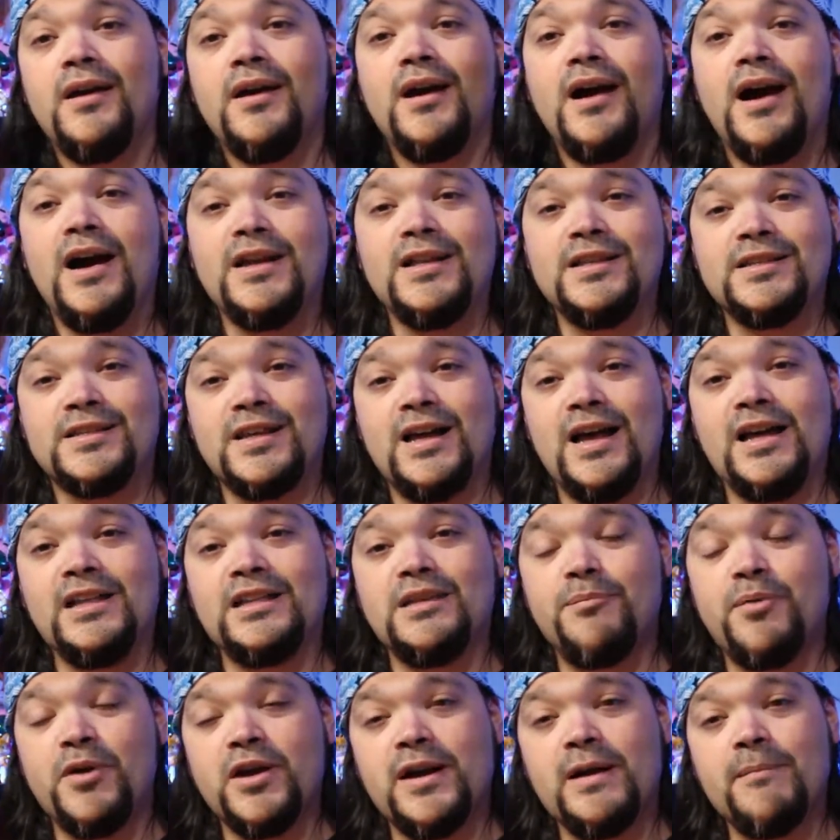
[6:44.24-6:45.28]
I decided
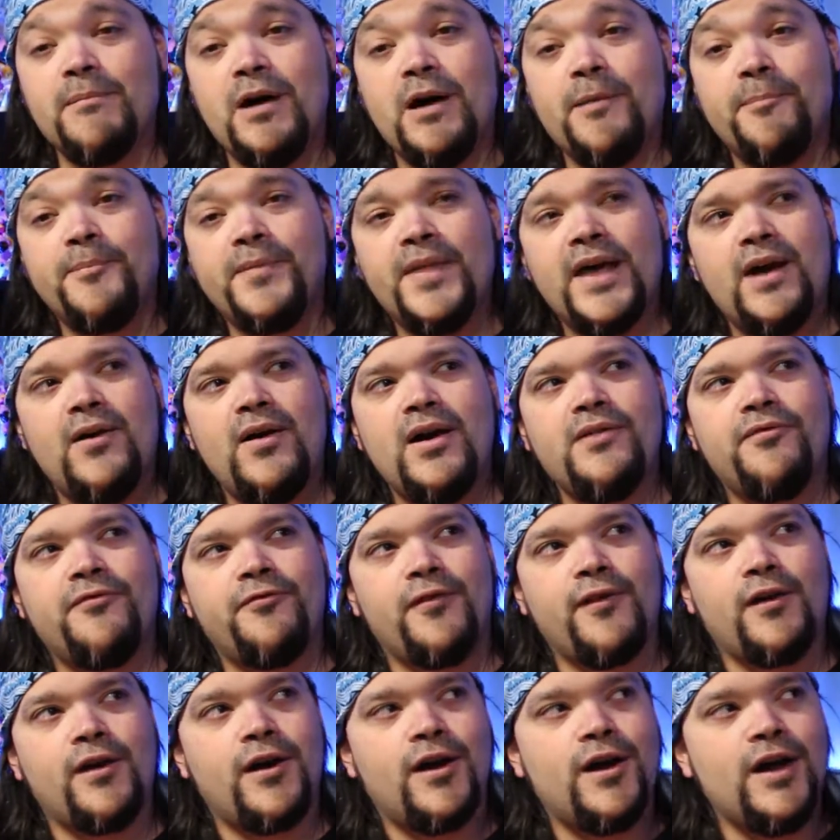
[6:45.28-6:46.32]
to pick them up. Now, I
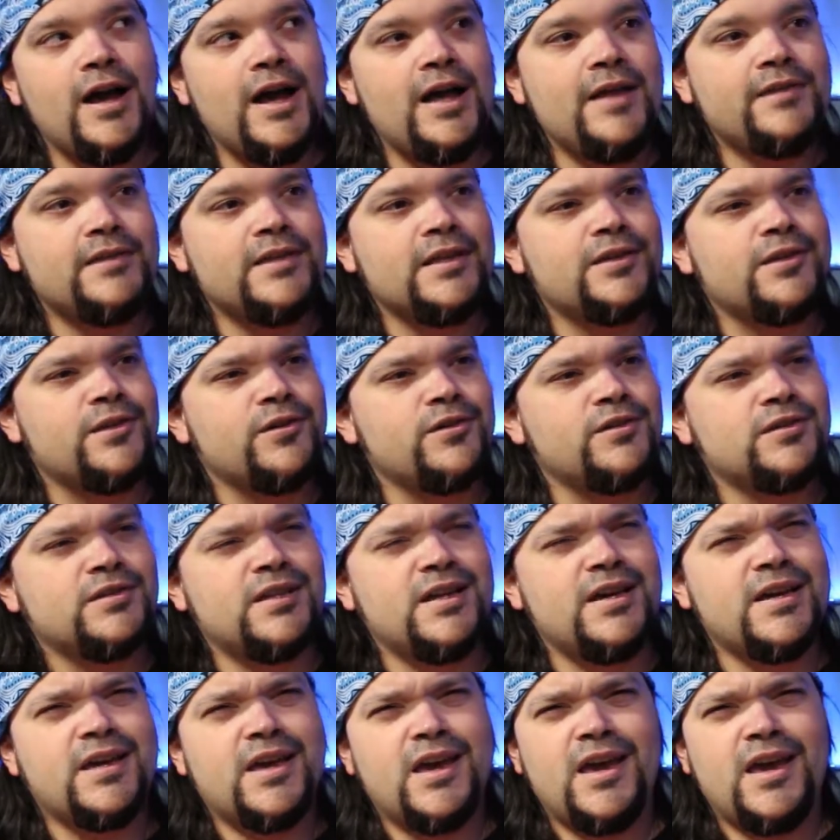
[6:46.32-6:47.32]
forgot that there's like